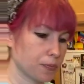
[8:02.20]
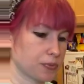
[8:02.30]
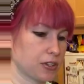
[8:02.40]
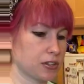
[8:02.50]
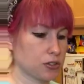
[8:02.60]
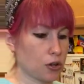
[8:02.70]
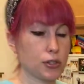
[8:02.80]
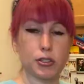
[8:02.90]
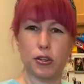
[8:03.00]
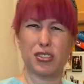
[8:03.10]
This
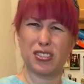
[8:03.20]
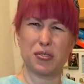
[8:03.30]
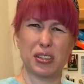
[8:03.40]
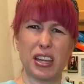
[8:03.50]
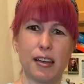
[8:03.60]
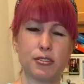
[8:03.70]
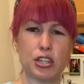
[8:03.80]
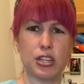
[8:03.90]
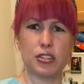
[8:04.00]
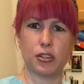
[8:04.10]
also doesn't really have
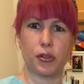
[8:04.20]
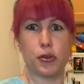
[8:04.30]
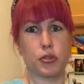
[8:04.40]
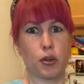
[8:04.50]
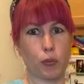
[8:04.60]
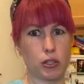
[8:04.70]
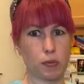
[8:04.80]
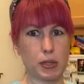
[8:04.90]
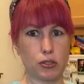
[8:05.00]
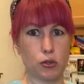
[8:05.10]
cheese, although some
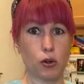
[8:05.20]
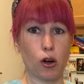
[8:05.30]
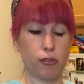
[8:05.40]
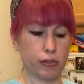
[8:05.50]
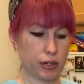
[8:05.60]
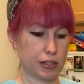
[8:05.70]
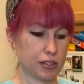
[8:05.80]
recipes do call for it.